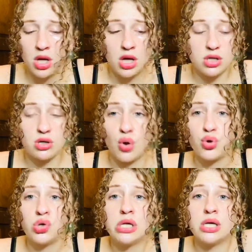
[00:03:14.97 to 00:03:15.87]
You know, you
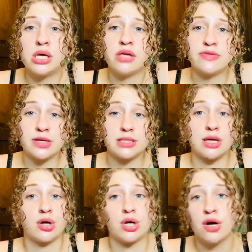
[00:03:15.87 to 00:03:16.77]
need to eat things that are
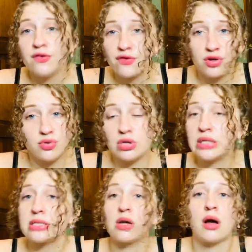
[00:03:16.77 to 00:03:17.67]
good for you, things
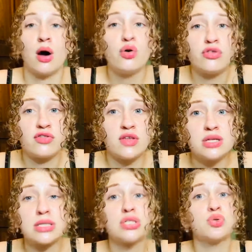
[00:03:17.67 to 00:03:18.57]
that are healthy, things
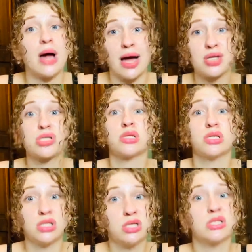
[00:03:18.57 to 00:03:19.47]
that you actually
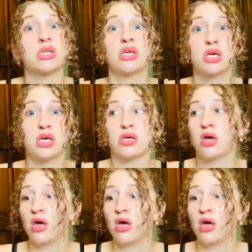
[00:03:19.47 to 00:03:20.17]
need to eat.